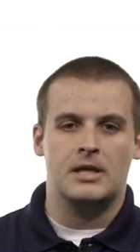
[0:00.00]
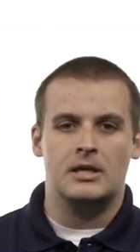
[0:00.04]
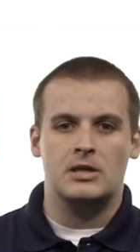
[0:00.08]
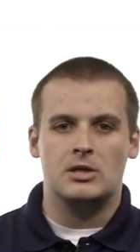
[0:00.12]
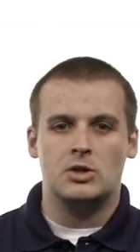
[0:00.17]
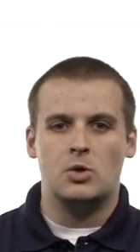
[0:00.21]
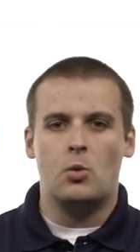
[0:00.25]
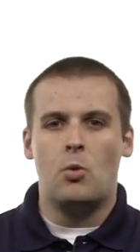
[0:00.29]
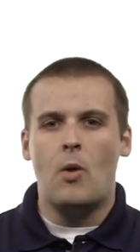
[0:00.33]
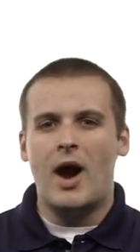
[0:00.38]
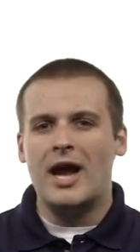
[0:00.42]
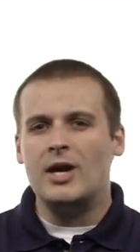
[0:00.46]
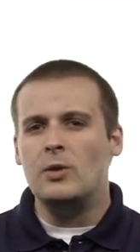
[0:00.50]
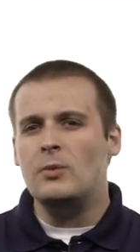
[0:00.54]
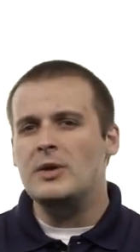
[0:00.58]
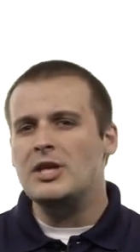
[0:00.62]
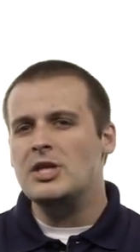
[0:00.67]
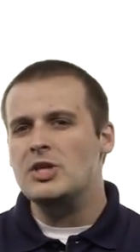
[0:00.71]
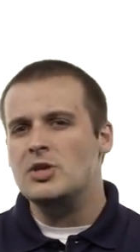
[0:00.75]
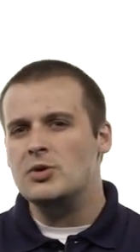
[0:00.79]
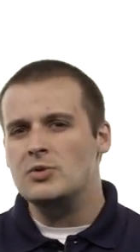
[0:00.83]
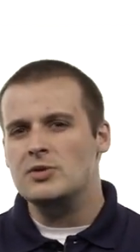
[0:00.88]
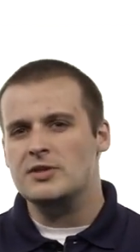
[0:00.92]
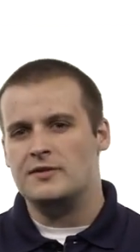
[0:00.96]
So why do we
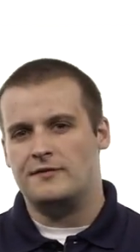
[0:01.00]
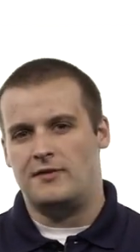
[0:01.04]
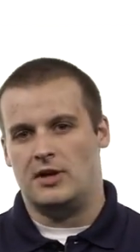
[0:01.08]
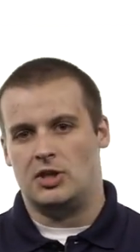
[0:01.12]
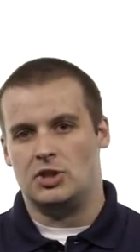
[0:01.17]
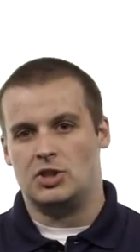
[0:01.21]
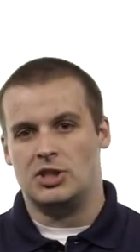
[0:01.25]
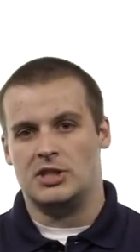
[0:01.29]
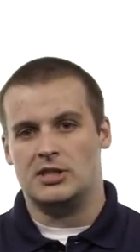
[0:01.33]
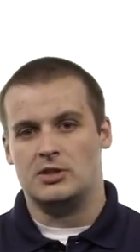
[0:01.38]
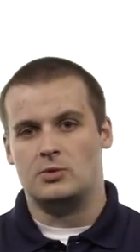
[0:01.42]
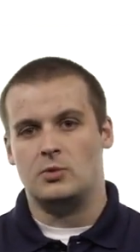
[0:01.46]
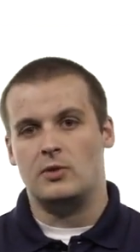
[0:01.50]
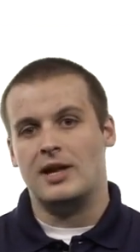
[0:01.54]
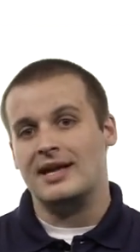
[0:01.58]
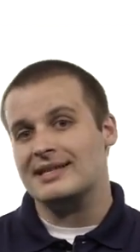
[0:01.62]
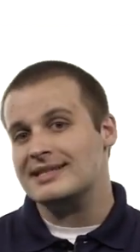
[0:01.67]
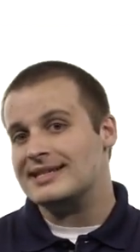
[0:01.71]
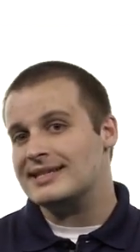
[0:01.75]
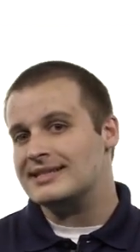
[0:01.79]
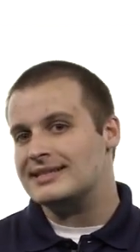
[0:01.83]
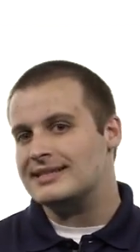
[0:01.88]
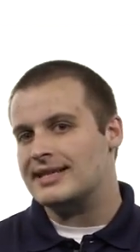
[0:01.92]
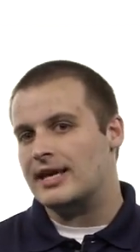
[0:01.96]
use functions? Well,
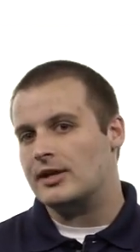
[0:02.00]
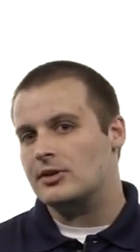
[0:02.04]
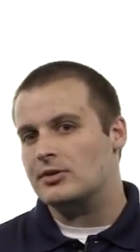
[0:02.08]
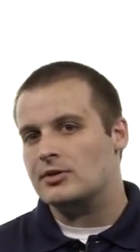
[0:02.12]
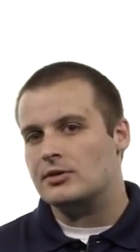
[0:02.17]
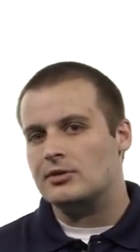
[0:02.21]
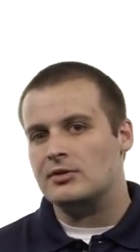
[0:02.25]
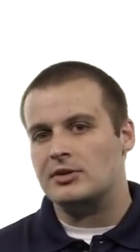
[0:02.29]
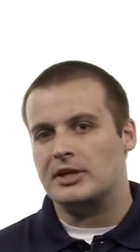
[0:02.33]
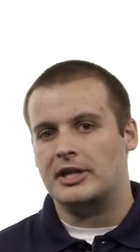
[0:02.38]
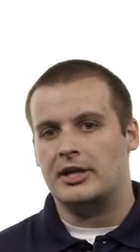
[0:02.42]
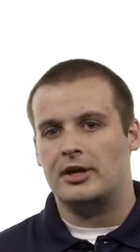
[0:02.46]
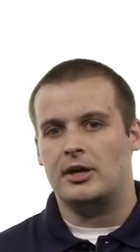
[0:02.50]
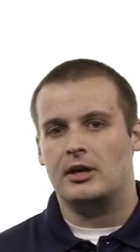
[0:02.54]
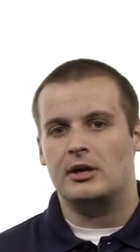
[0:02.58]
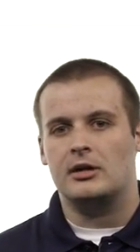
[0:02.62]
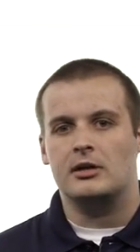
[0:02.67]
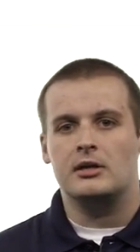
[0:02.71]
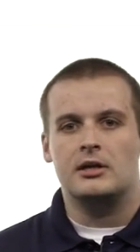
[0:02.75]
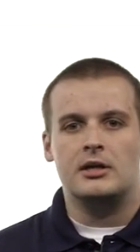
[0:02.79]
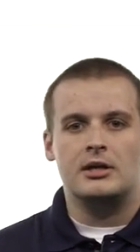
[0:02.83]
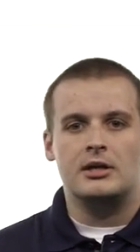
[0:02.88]
as I said earlier,